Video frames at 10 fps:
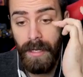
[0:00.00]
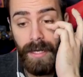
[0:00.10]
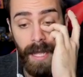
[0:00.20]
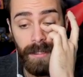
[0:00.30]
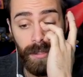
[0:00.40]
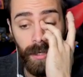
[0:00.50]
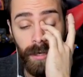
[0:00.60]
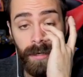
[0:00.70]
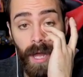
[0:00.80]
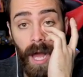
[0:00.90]
Next
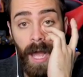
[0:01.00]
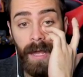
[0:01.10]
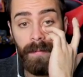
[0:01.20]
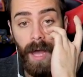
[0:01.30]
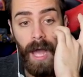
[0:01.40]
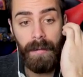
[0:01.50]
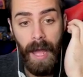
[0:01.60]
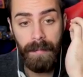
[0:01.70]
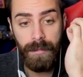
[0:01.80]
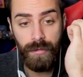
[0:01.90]
turn, I am I,
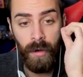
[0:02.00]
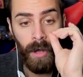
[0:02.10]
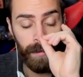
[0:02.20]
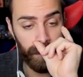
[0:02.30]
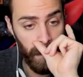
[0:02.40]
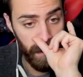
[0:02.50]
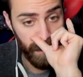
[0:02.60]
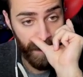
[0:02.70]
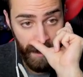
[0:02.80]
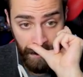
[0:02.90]
I am drawing rows
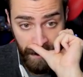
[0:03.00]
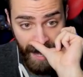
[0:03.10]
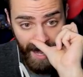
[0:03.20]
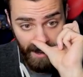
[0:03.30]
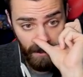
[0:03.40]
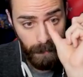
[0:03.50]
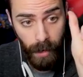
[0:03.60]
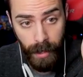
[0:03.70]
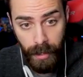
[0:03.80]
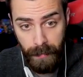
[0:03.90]
if I do that
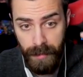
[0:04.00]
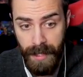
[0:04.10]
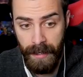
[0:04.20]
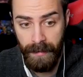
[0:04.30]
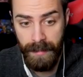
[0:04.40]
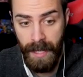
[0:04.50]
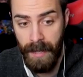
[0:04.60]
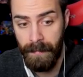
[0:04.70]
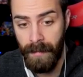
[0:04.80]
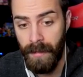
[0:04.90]
100% of the
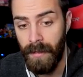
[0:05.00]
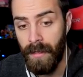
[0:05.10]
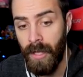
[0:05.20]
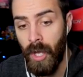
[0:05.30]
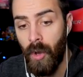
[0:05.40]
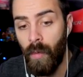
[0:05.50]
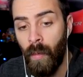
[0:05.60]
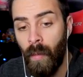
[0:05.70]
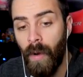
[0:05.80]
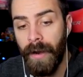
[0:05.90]
time.
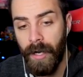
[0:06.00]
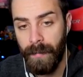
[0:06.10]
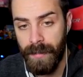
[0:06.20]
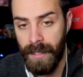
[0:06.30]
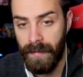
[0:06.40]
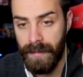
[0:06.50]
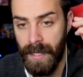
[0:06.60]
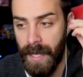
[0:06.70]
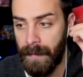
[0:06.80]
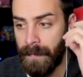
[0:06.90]
100% of the
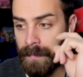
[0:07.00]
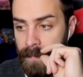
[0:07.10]
time.